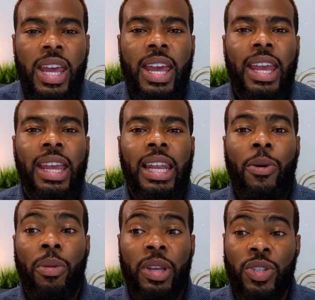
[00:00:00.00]
And I
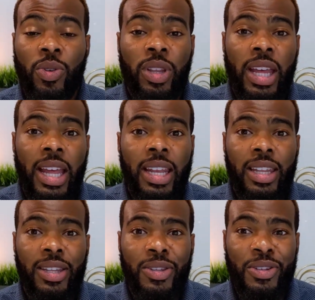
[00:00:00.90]
wanna make sure that
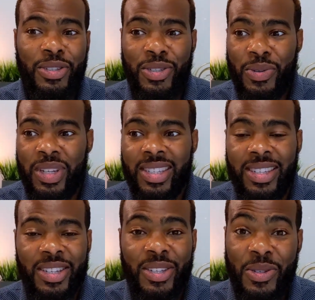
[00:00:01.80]
your students
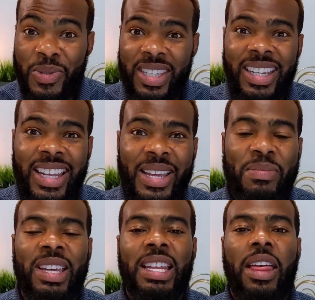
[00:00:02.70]
use it
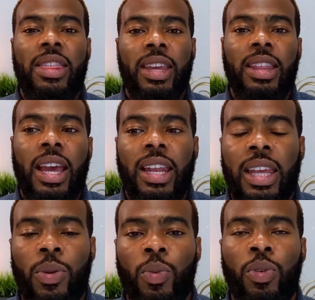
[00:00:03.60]
because I think that
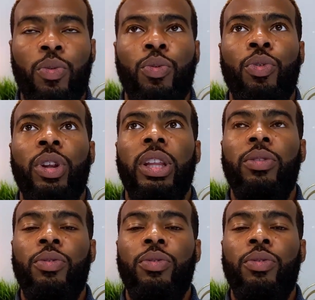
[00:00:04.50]
it will really,